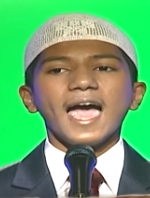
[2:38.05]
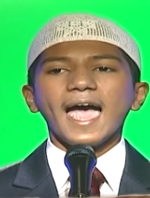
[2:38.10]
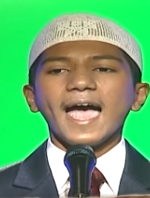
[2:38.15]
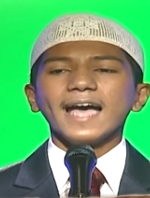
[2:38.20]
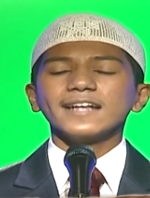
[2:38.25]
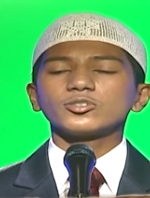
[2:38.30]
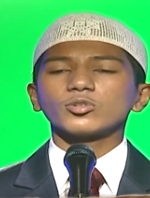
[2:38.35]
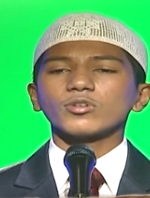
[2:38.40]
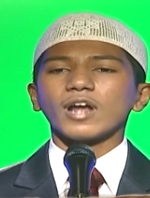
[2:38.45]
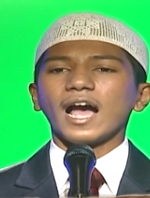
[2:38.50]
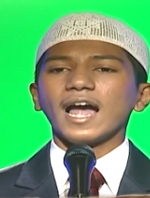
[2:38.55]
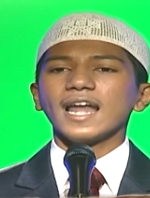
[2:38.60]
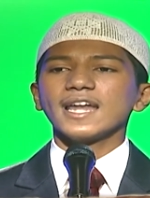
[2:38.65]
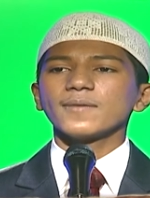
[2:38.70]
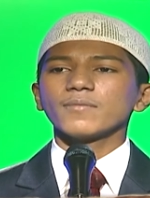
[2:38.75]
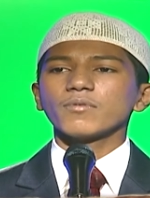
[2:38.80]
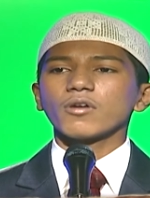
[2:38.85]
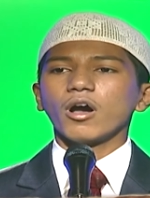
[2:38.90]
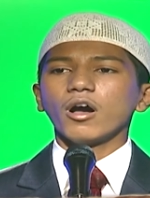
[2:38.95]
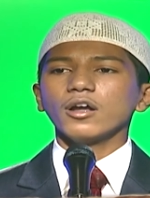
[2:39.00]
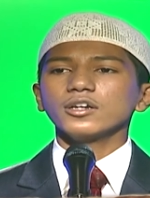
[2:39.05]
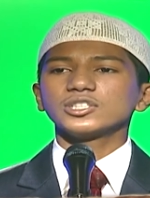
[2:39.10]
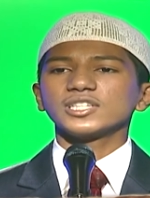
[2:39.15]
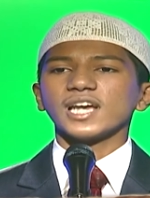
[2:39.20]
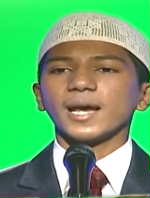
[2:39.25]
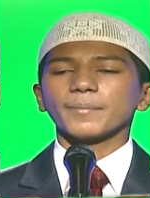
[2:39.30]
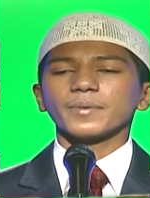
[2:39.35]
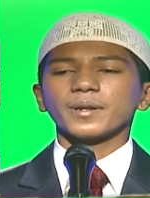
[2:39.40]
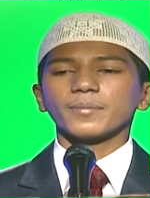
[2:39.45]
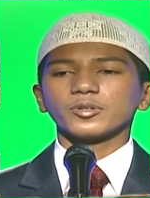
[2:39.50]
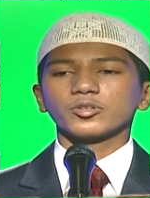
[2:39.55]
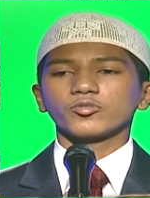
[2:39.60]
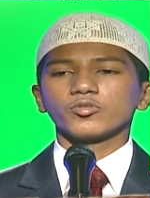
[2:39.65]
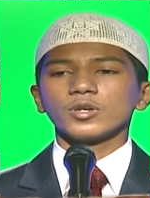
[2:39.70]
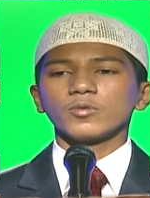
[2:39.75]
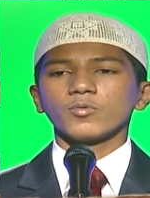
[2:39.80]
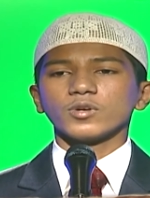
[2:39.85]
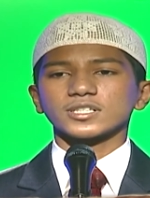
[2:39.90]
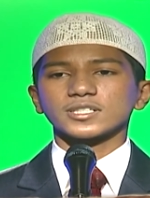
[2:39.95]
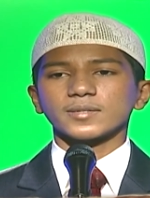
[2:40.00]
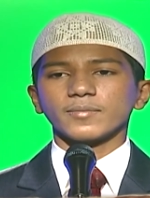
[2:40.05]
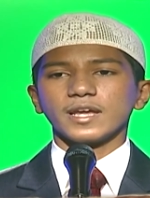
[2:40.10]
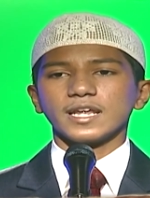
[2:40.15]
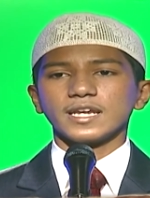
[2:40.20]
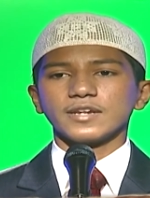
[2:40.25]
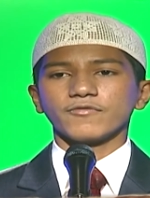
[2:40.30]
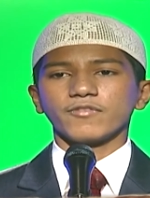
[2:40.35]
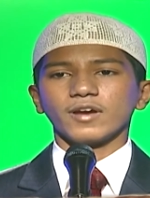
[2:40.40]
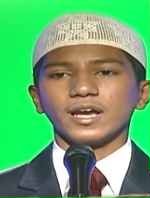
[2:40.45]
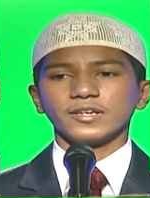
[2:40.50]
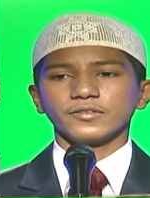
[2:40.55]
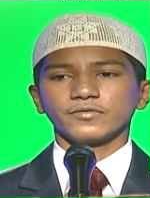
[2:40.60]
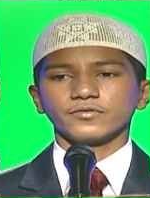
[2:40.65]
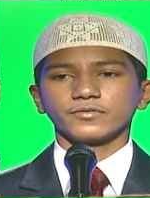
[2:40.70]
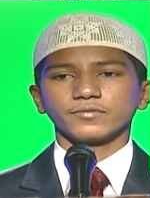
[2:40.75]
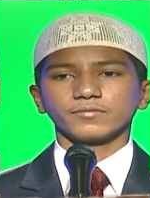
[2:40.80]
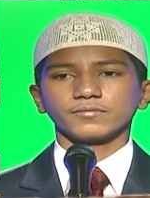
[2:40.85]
and Surah Al-Imran, chapter number three, verse number eighty-five.